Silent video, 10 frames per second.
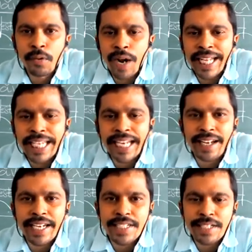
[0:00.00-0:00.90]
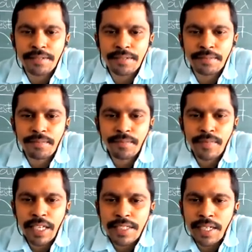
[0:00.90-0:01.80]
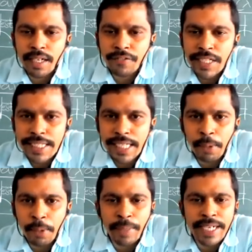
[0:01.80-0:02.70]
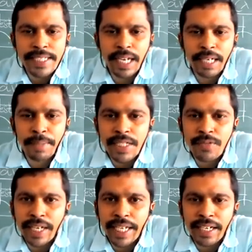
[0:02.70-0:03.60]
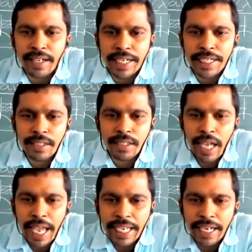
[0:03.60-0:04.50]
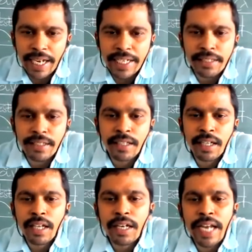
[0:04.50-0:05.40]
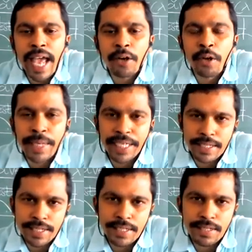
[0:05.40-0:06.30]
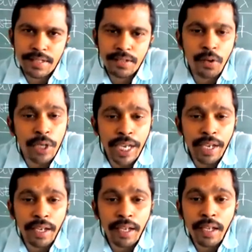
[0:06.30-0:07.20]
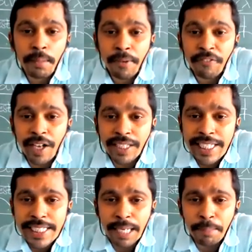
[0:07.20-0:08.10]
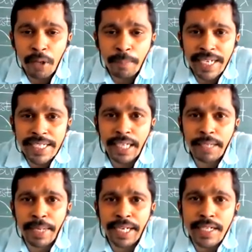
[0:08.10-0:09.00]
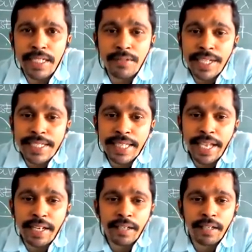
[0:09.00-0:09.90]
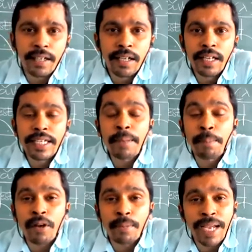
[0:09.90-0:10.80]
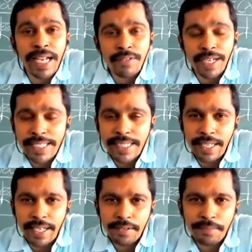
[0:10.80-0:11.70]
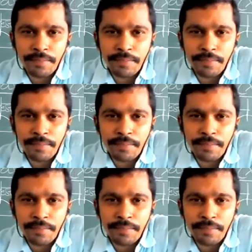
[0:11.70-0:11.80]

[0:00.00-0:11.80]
what I can write? Instead of this 10 power minus 9 meters, what I can write? I can write nanometers. Okay. Before this 10 power minus 9 meters, what is there? 10 power minus 1 is there.